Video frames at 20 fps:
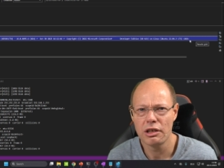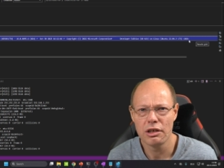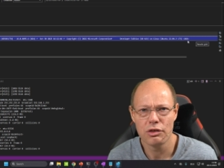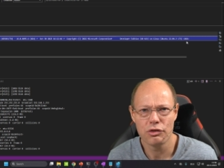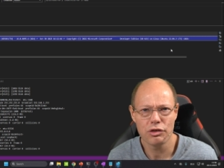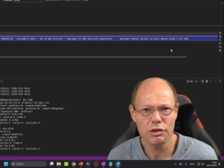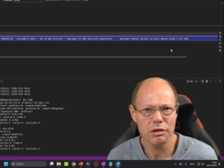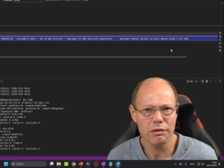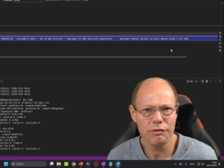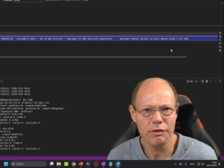
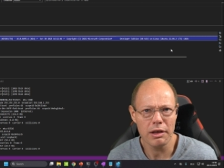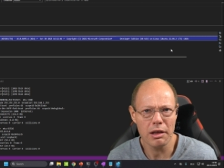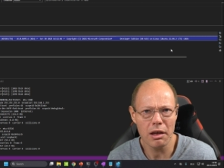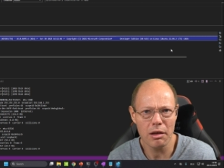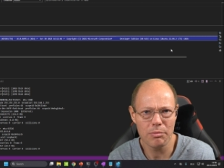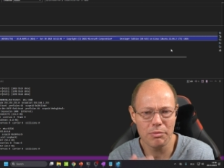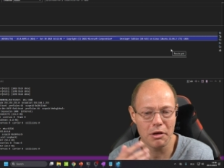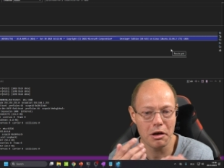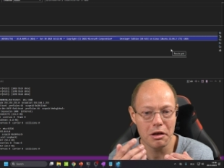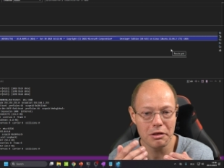Just think
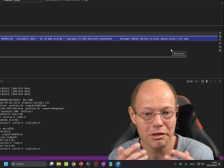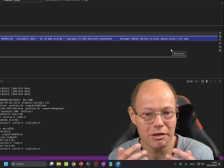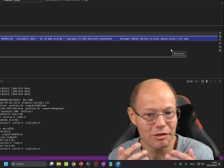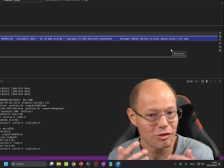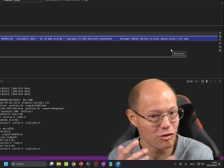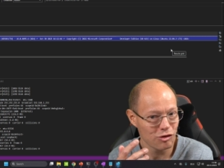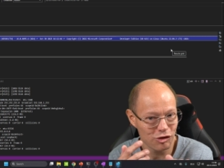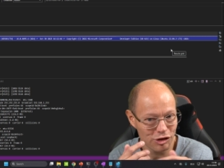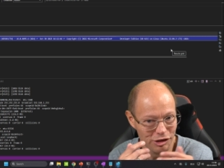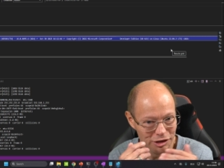about
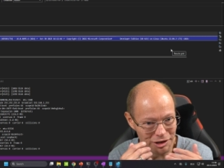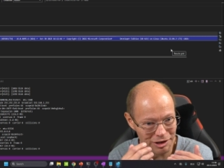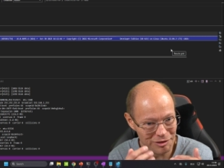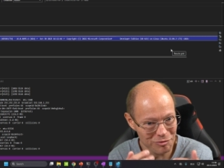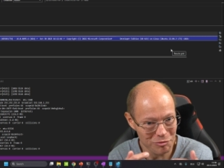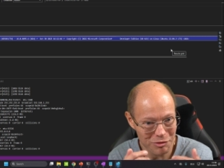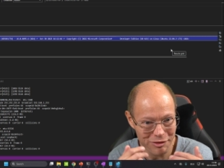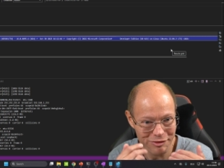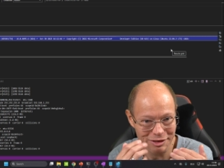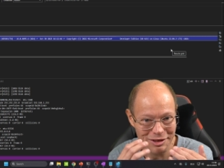it,
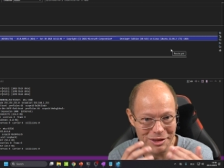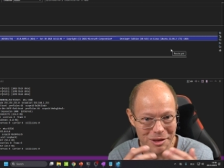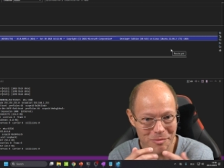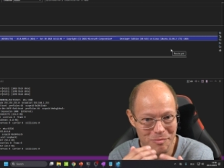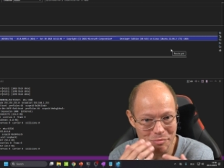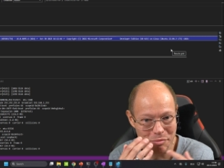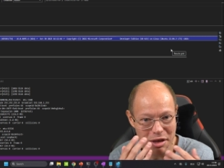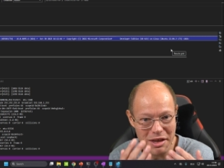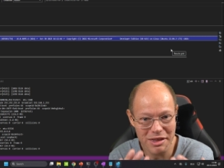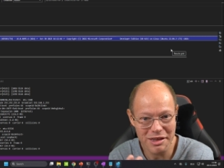just within a
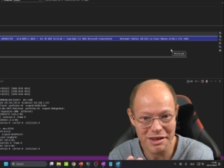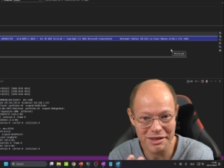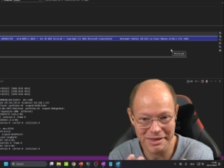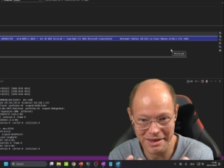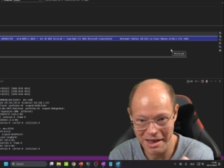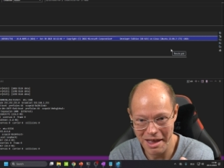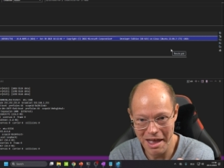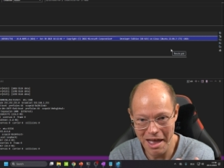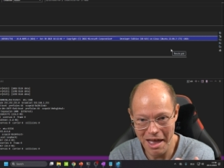minute